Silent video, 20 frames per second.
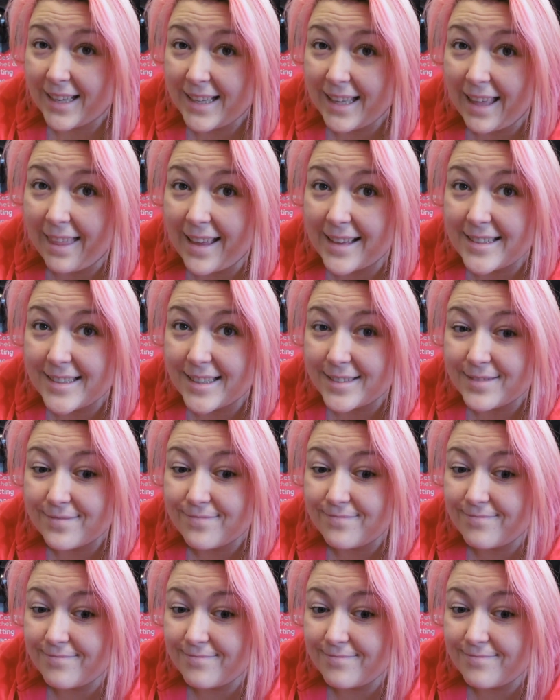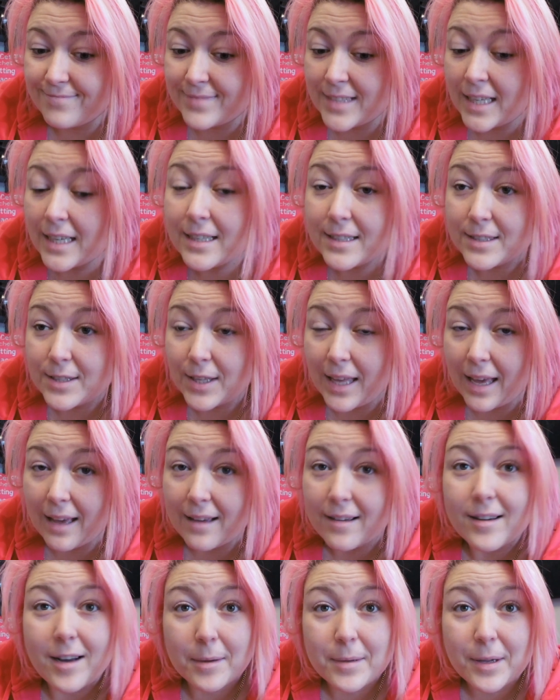get that done. So yeah,
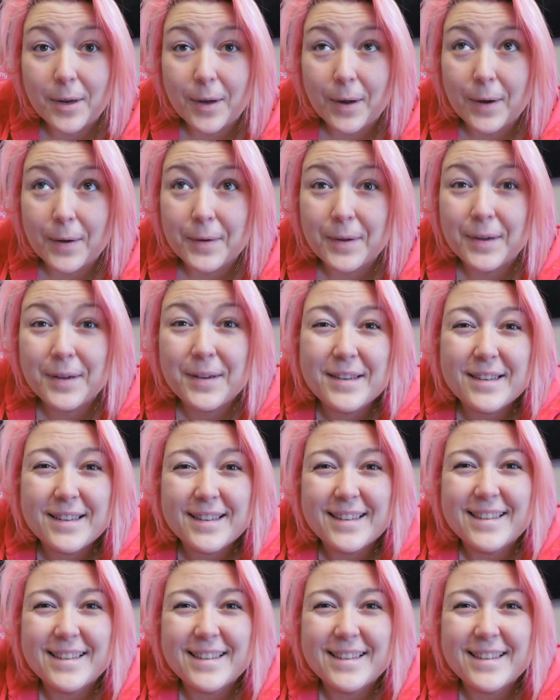I'm going to go.